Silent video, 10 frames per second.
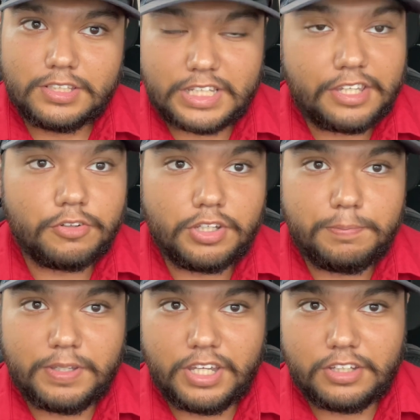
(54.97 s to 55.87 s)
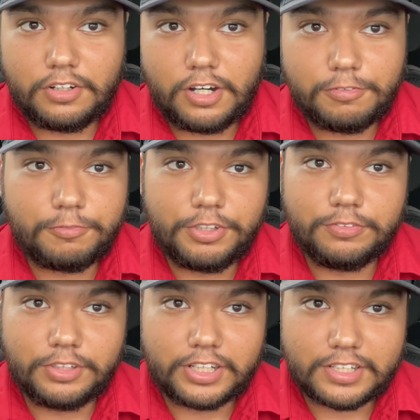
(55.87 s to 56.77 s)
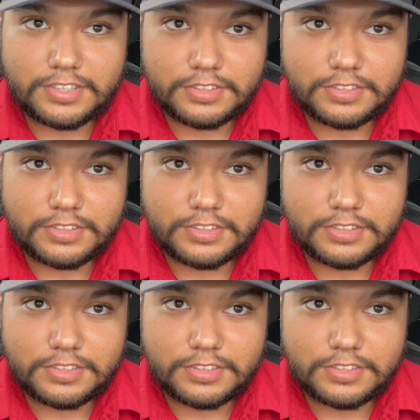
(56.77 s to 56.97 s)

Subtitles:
take your EPA off of you guys.